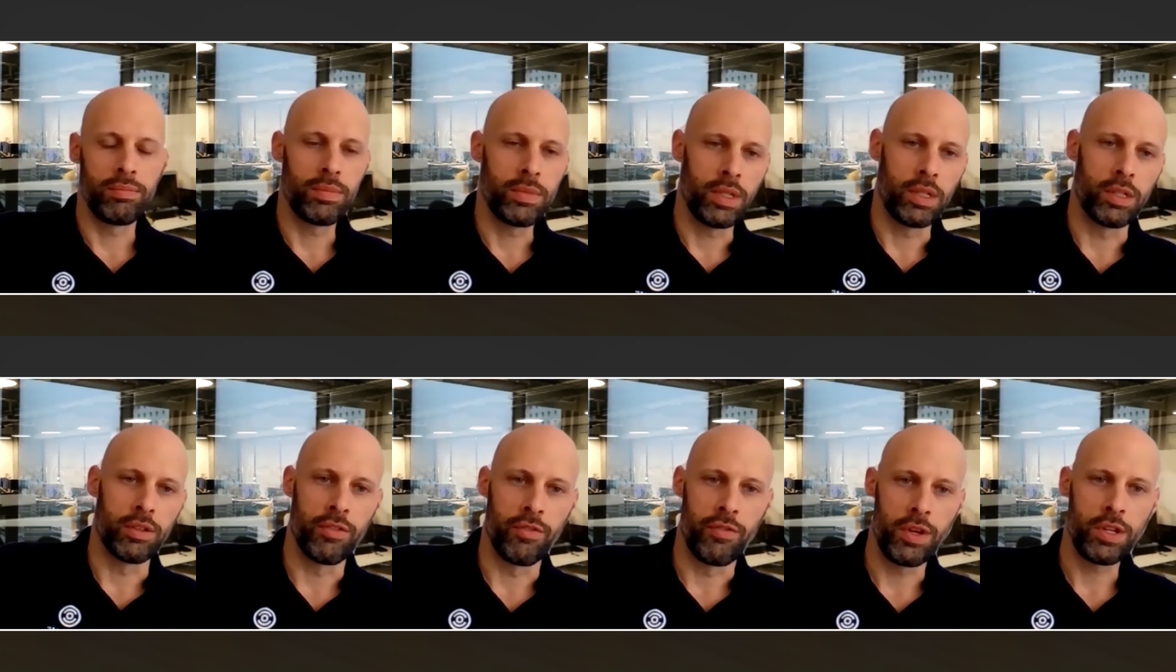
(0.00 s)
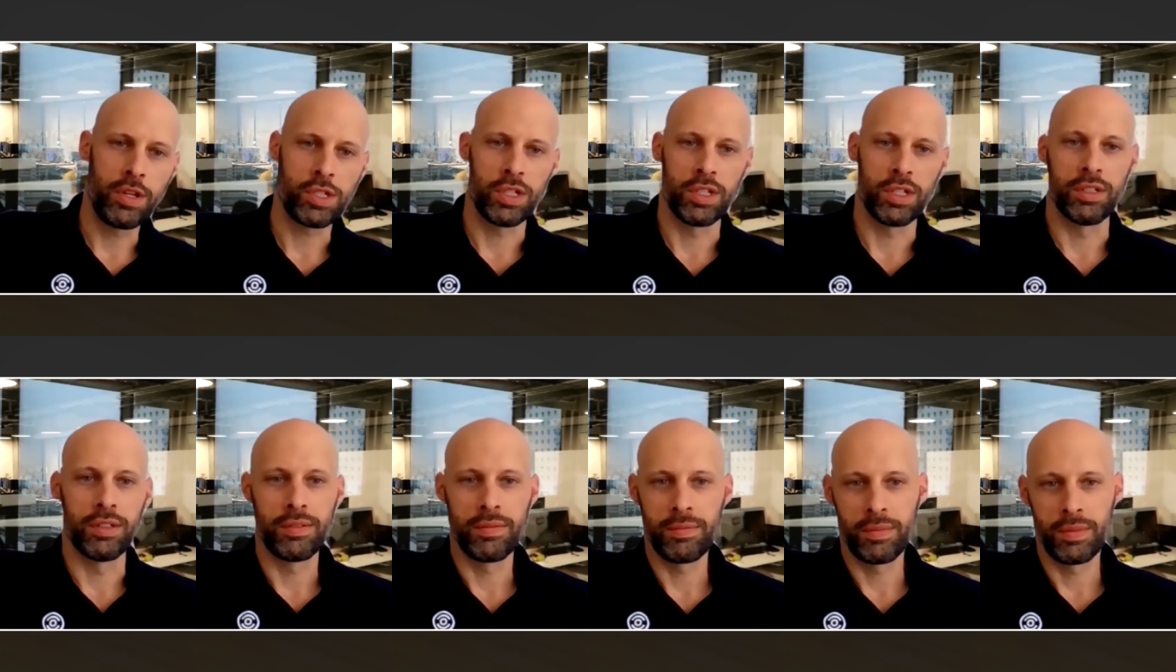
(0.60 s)
Our
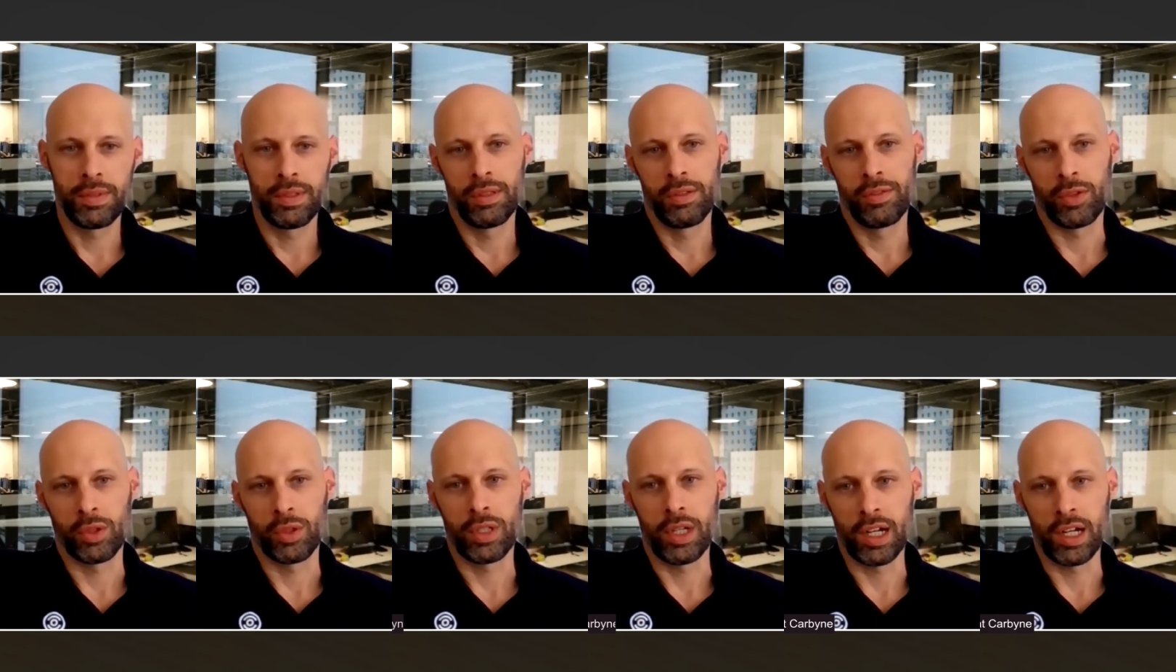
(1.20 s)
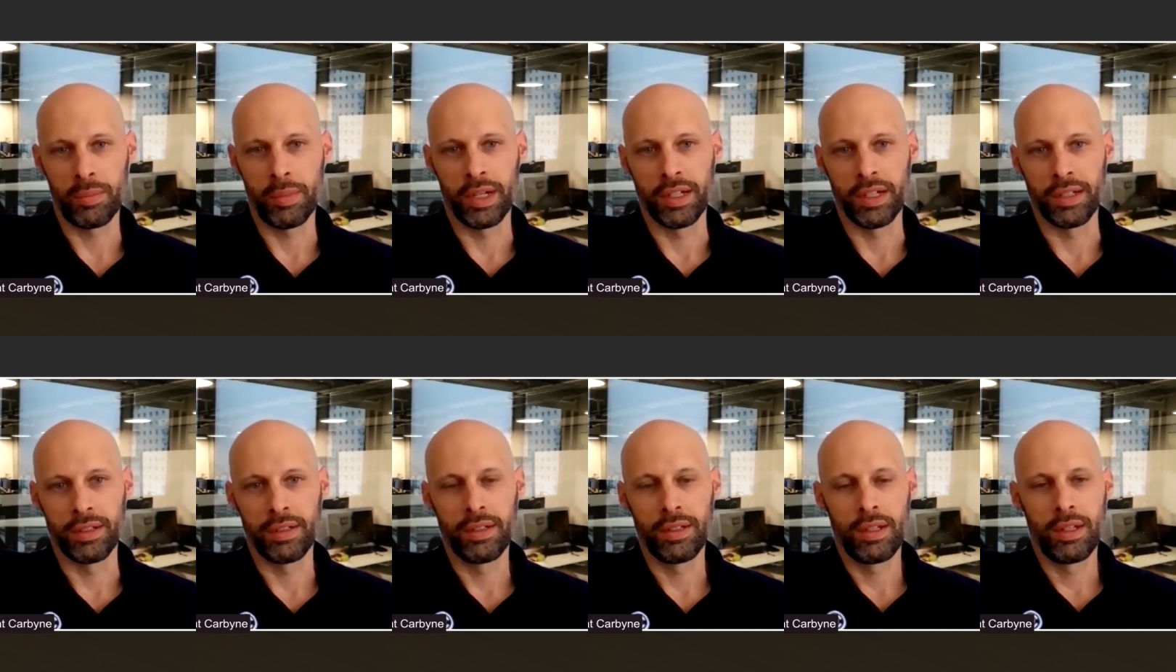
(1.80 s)
vision for
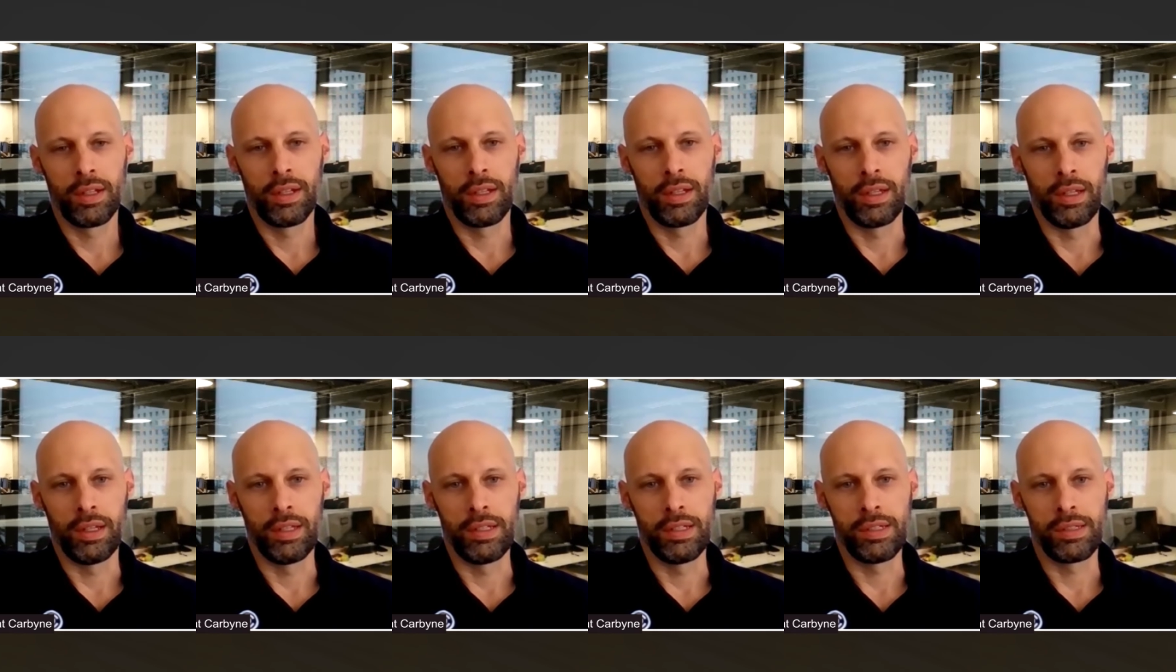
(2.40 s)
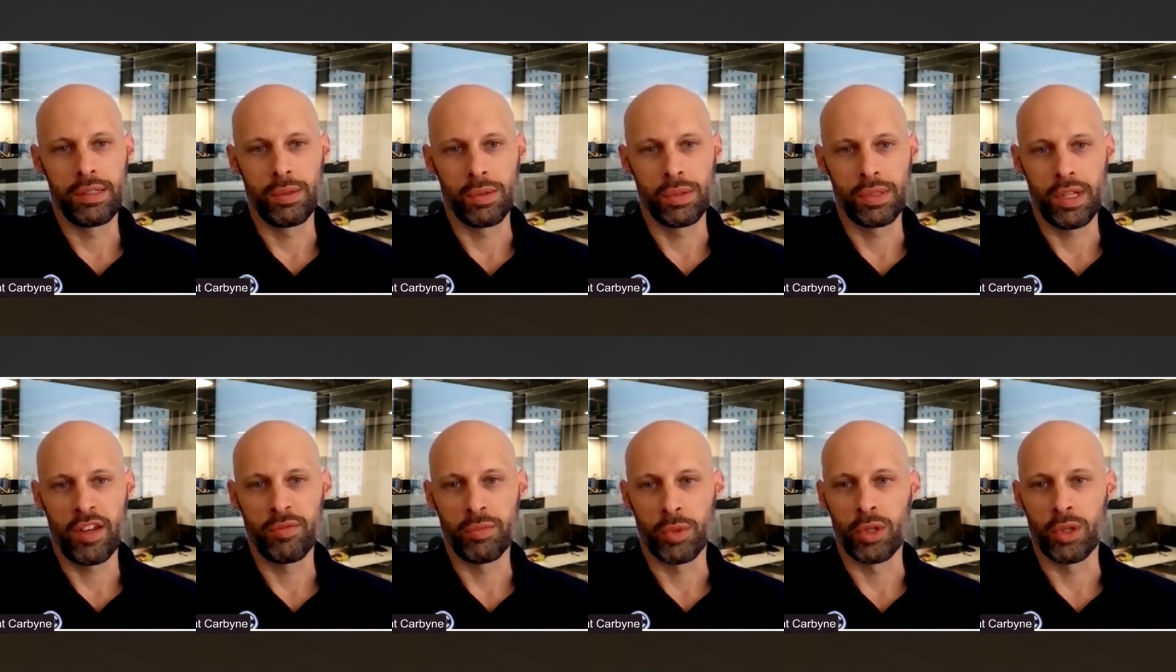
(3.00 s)
Carbine is to
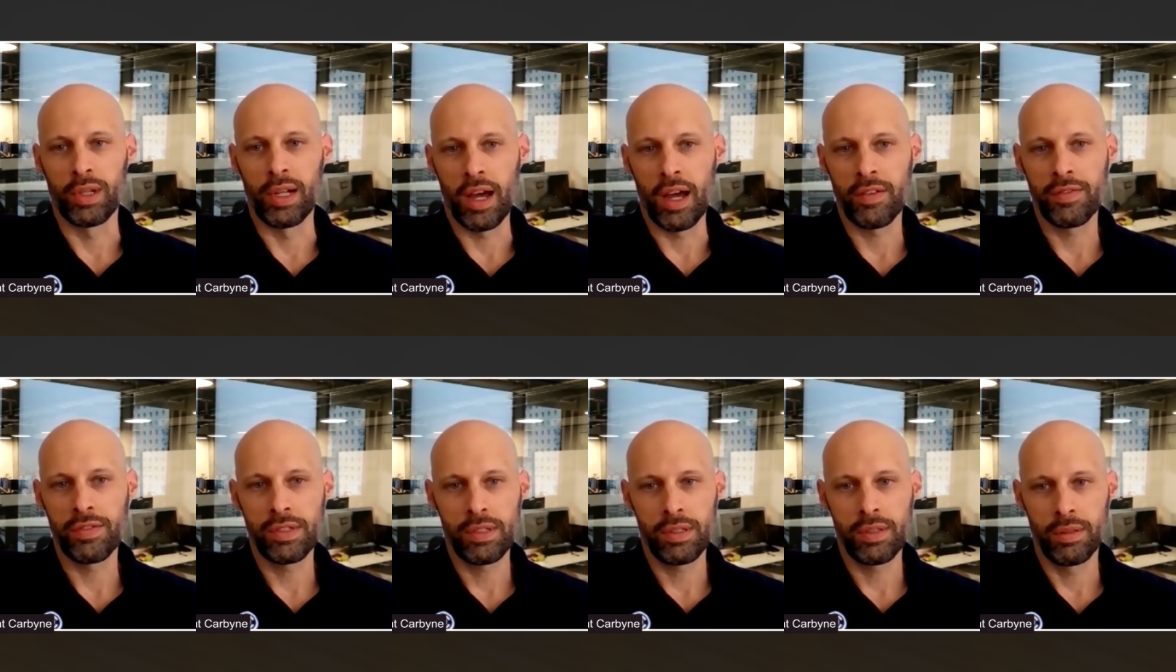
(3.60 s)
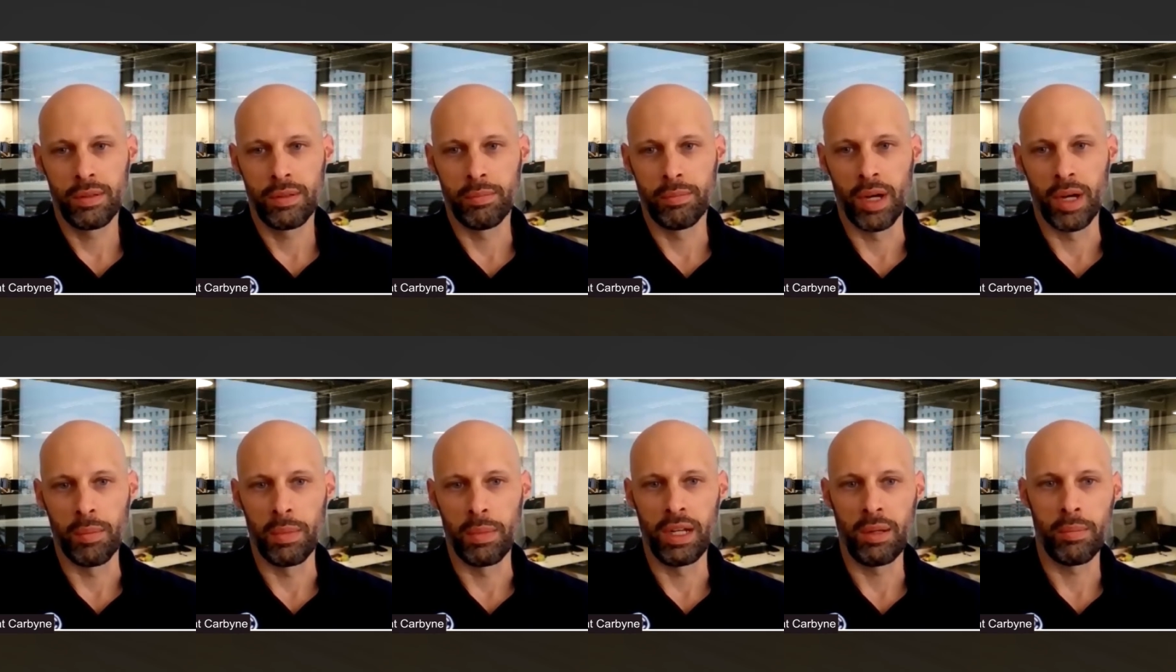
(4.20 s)
save more lives by
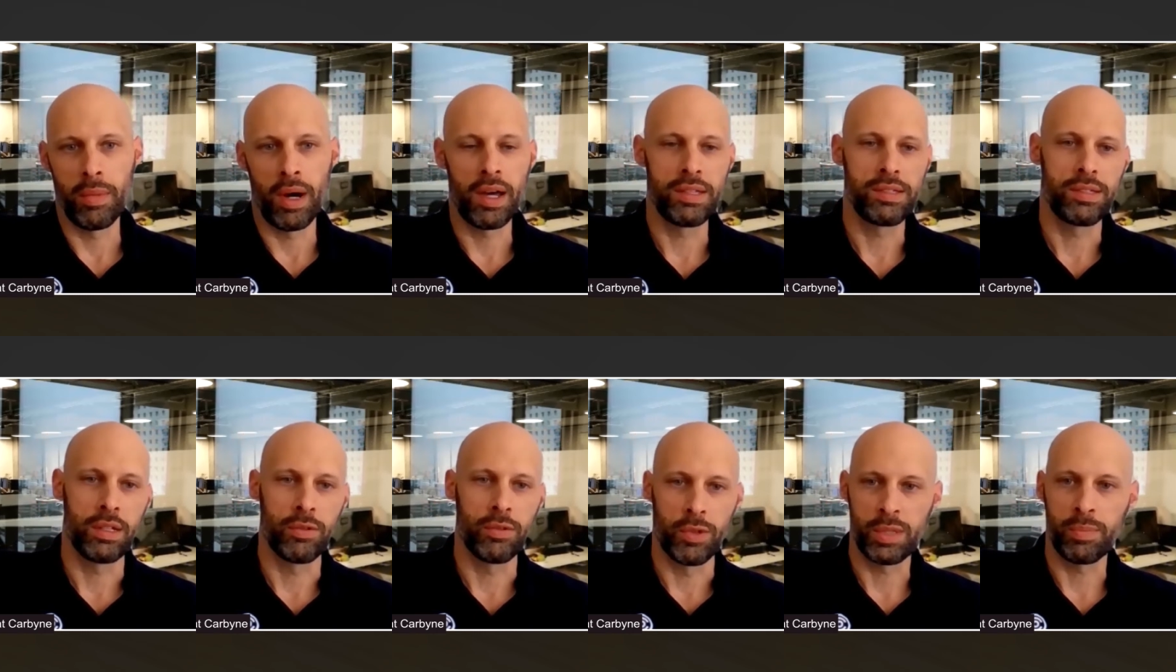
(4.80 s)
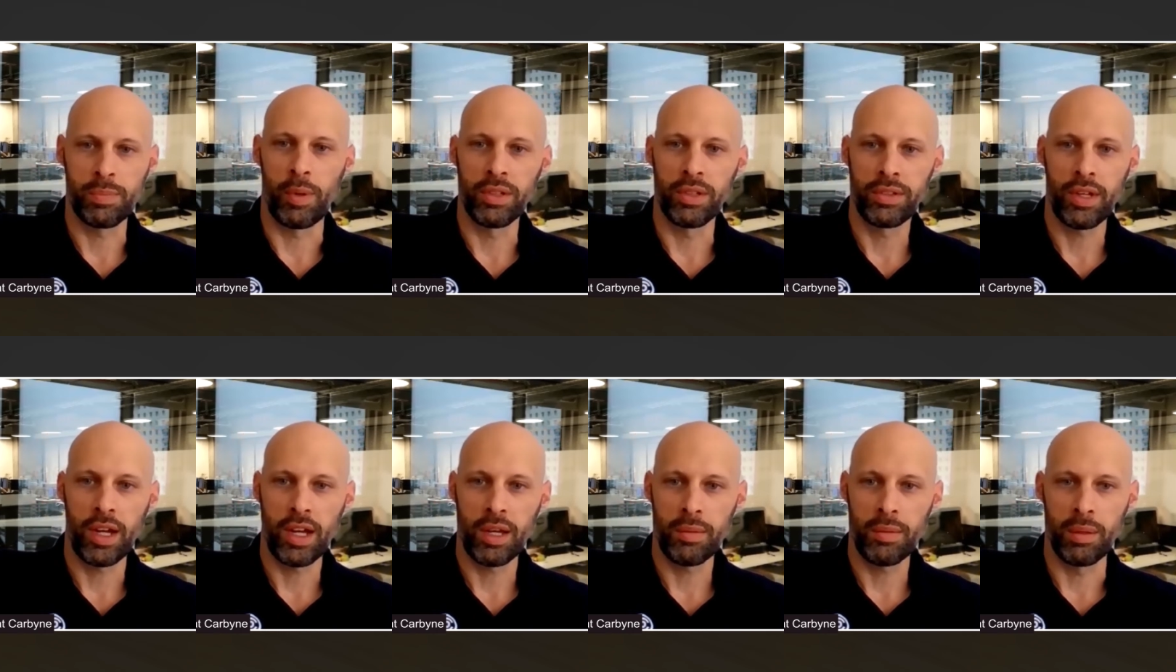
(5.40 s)
minimizing response
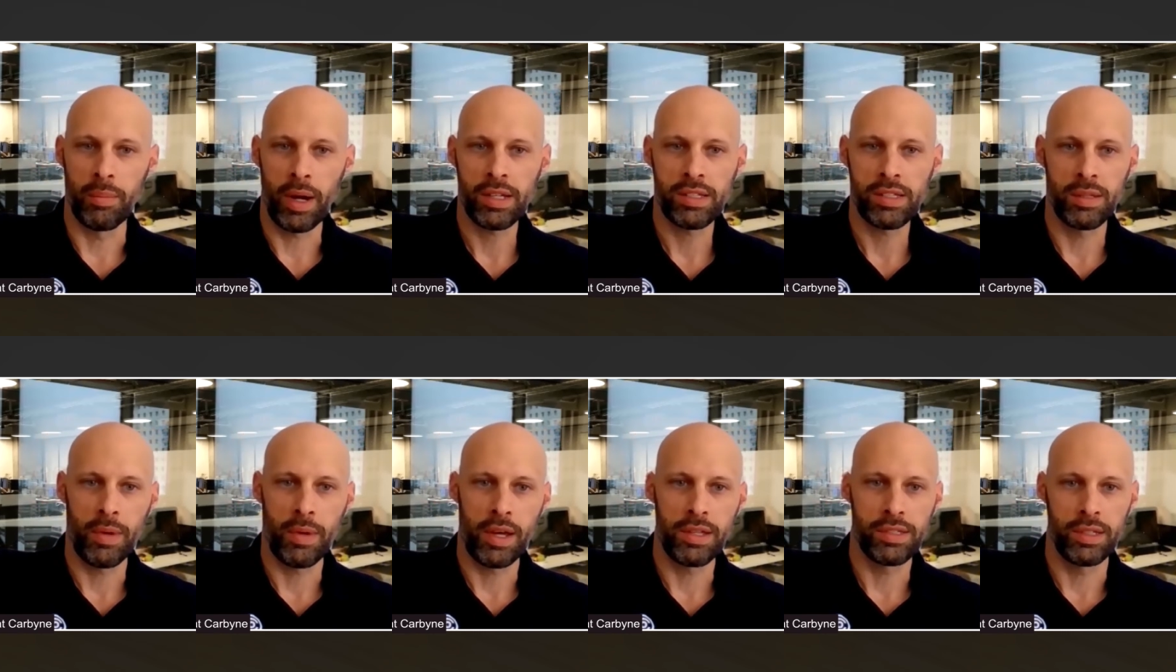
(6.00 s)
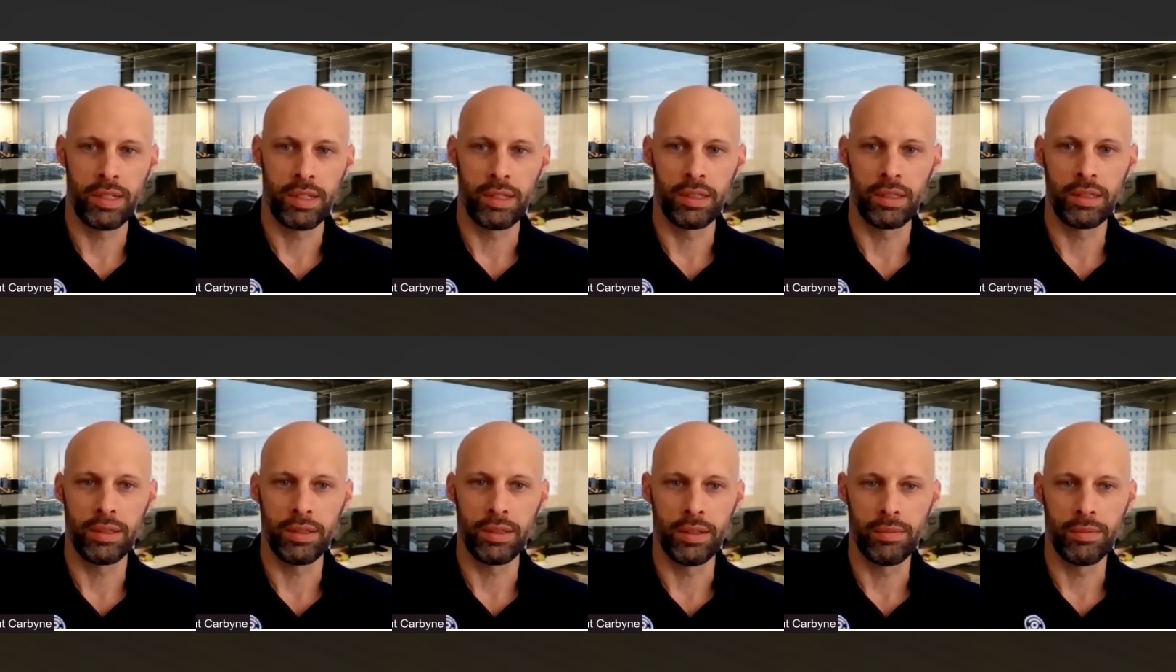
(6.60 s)
time and
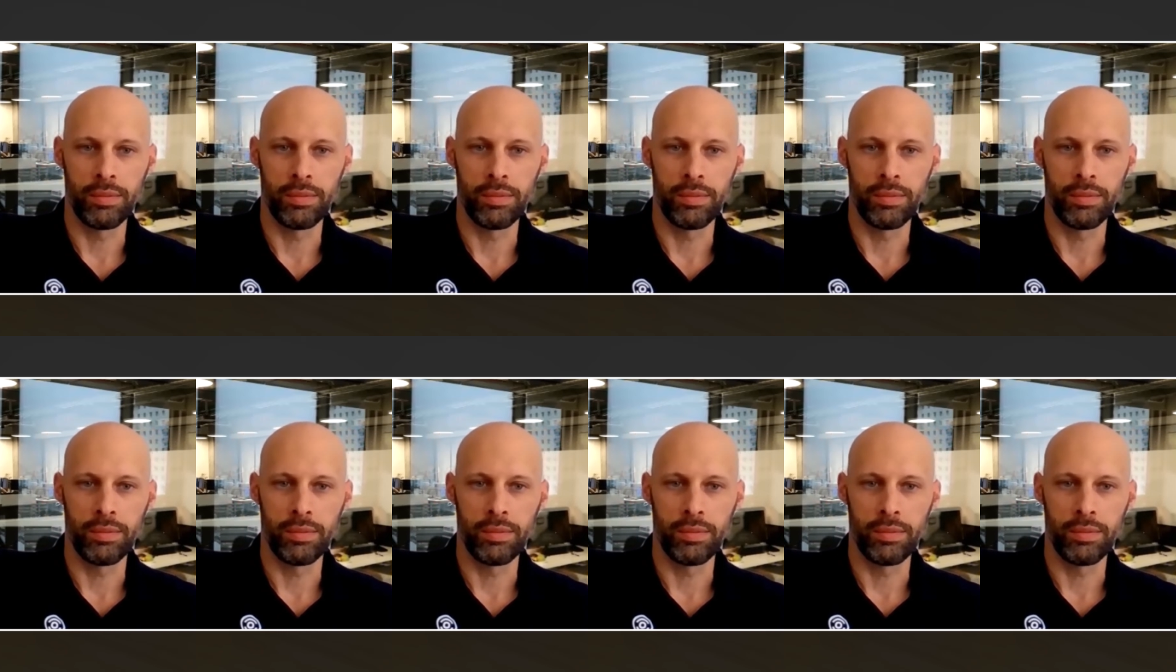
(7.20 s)
maximizing